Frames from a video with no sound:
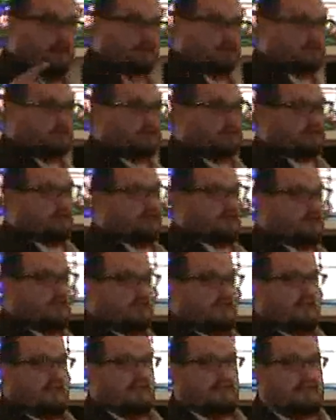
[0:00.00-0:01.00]
we
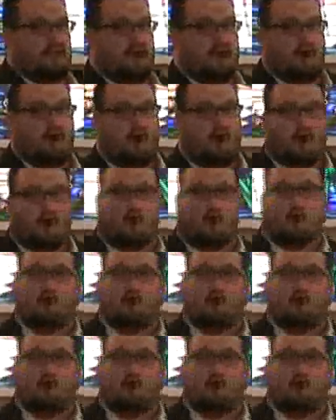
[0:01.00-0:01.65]
understood that our